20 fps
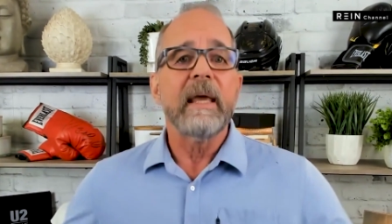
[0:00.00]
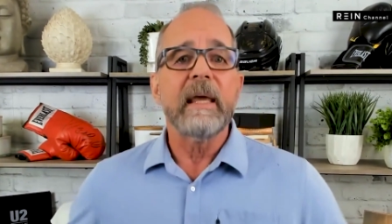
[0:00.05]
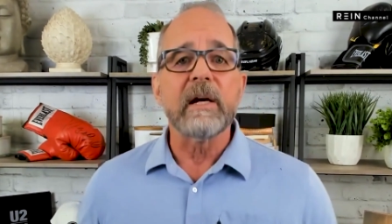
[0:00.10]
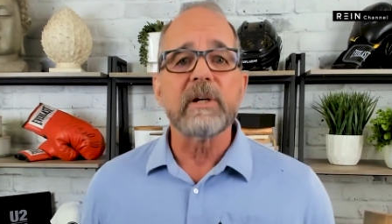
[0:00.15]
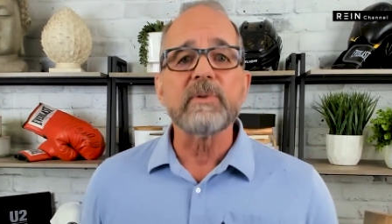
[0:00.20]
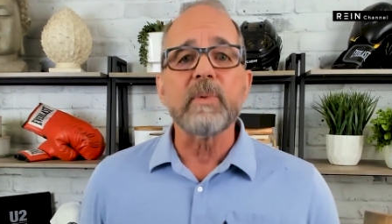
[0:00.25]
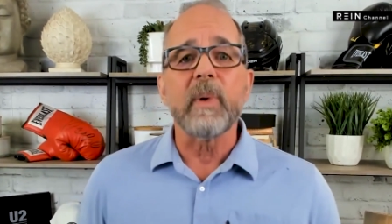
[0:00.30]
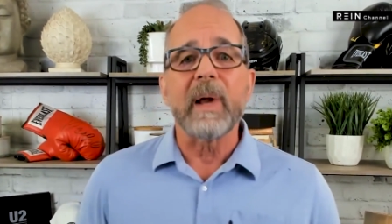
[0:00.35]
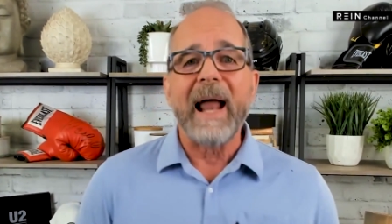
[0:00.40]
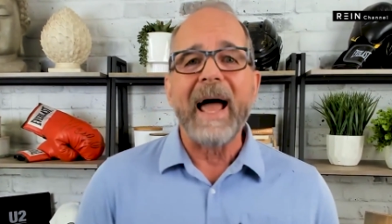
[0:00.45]

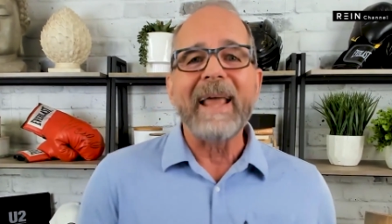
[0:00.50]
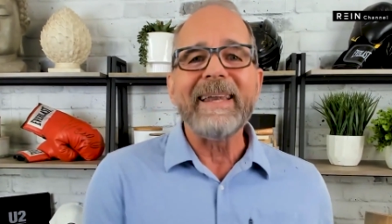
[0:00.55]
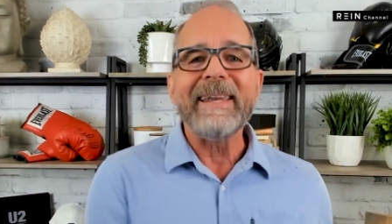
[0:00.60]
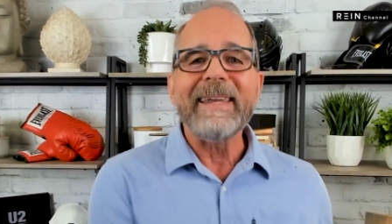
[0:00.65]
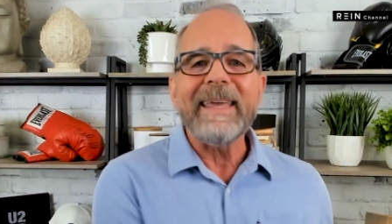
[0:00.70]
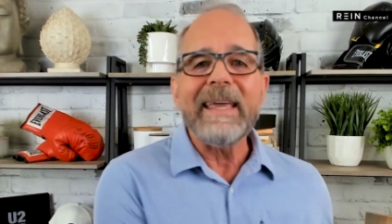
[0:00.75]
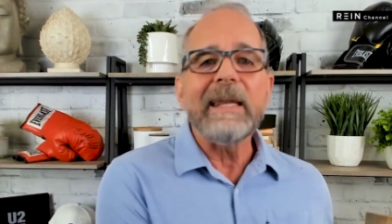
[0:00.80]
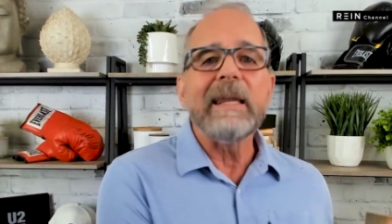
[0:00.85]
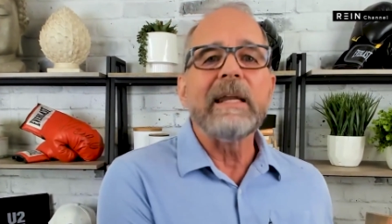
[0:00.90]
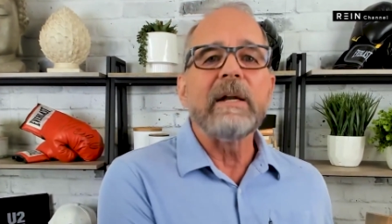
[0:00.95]
Here's what I
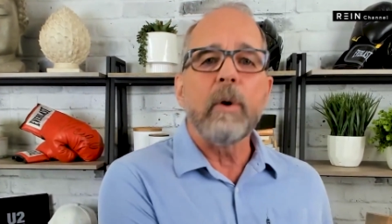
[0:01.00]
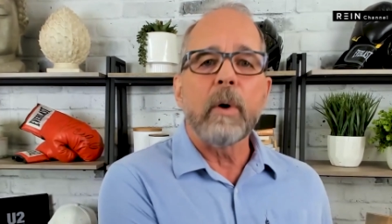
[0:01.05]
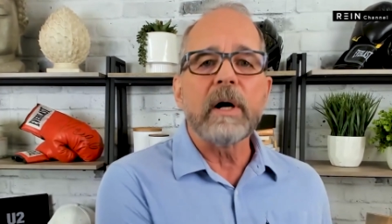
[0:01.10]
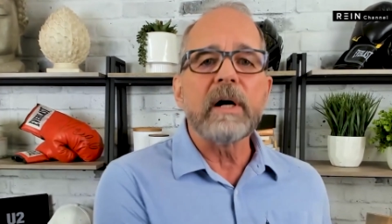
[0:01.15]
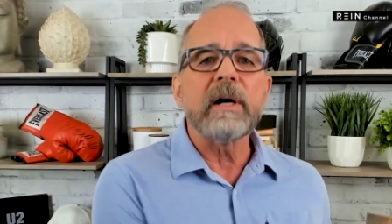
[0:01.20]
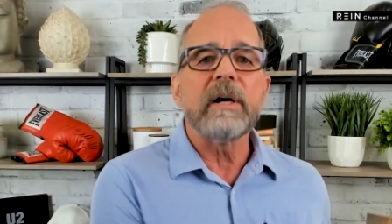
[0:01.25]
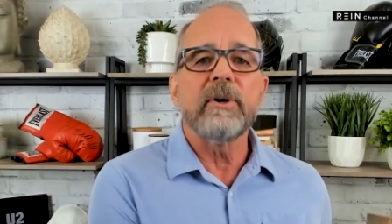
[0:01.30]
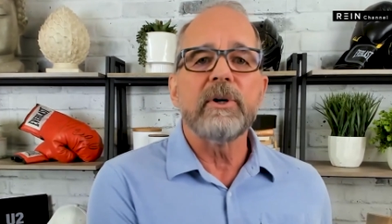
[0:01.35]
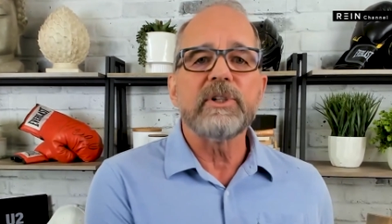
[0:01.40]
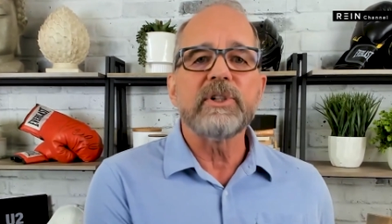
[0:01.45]
need in
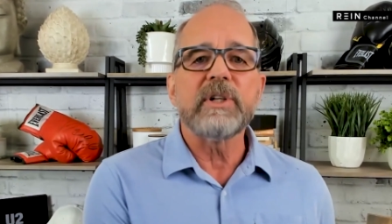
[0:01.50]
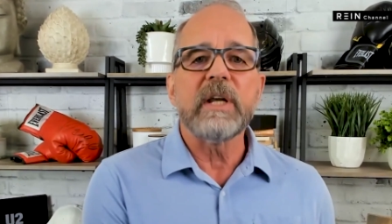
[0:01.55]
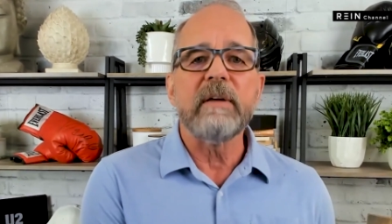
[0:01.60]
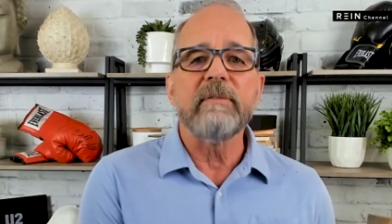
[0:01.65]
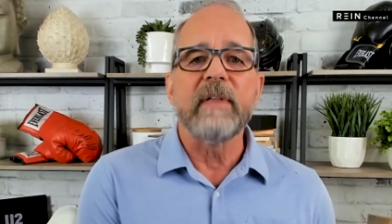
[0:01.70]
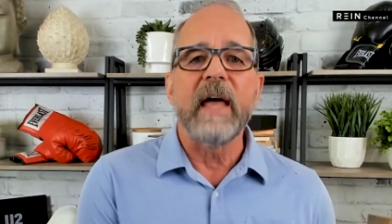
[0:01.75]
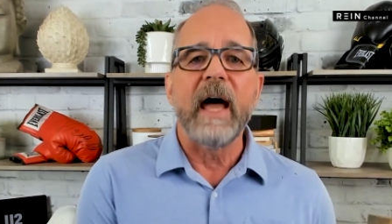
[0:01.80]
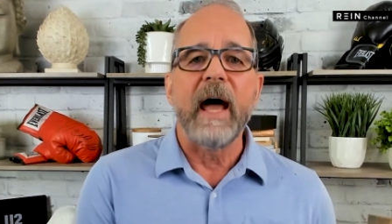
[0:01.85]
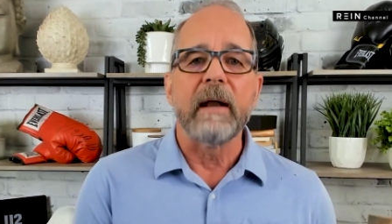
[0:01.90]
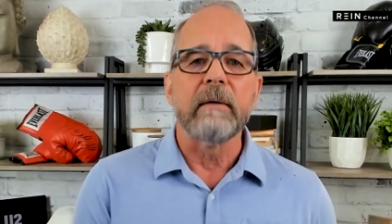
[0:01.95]
order to
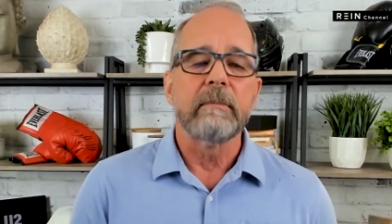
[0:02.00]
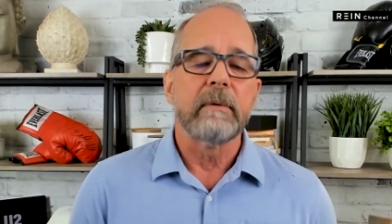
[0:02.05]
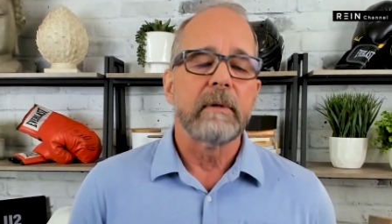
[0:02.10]
achieve that.